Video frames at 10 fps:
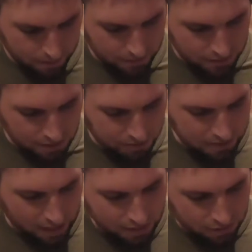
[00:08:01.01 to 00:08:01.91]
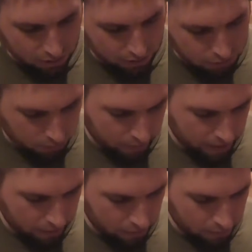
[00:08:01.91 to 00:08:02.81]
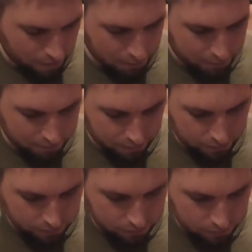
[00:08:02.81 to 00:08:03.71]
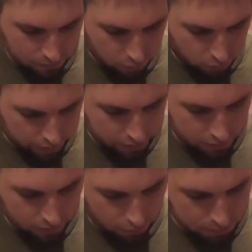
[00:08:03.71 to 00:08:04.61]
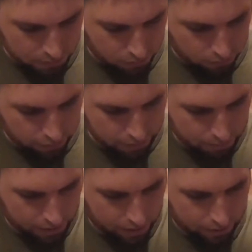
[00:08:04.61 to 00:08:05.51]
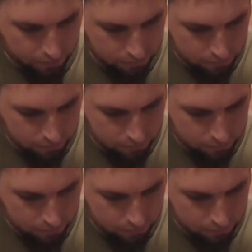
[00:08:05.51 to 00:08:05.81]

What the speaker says: synthesizer, electric piano, vibraphone, organ, harpsichord, and piano.